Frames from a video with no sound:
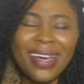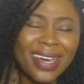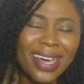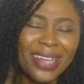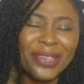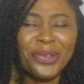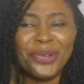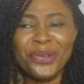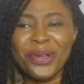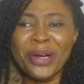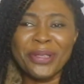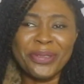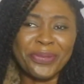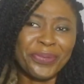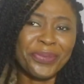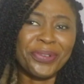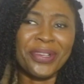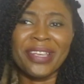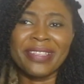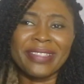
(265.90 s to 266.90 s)
I don't know how to
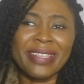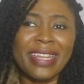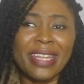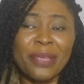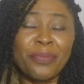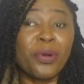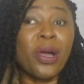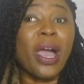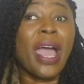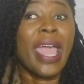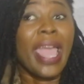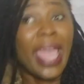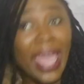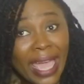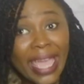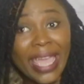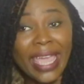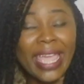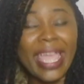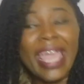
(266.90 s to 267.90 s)
pronounce that name, but
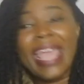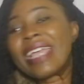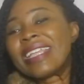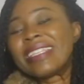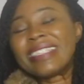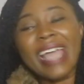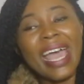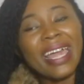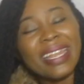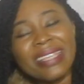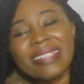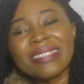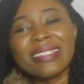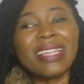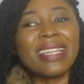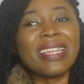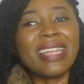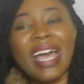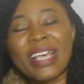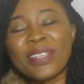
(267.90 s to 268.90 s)
hey, that is the
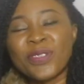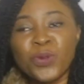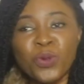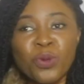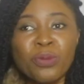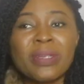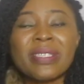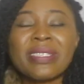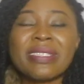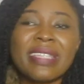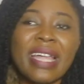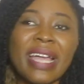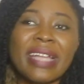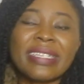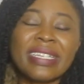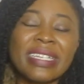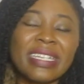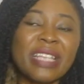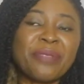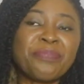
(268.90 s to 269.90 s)
last woman
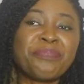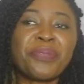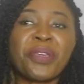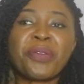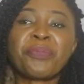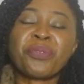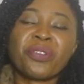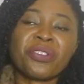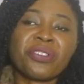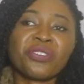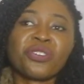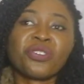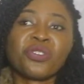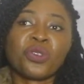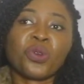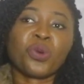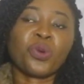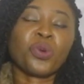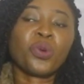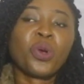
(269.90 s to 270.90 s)
standing in Big Brother's
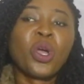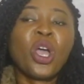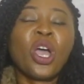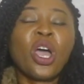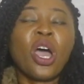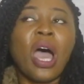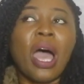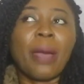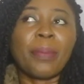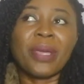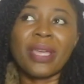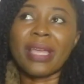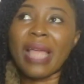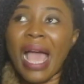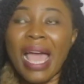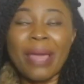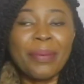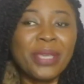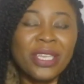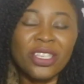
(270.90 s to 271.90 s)
show. I mean,
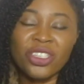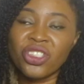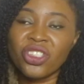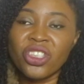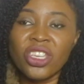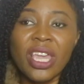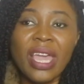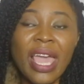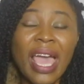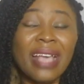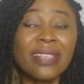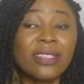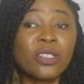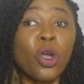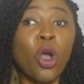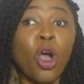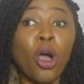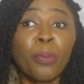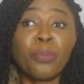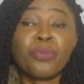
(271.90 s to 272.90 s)
I mean, she has
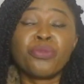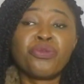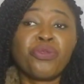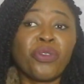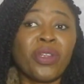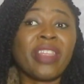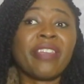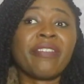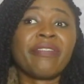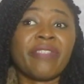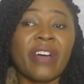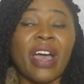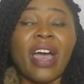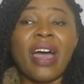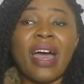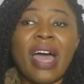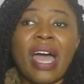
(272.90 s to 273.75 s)
come really far.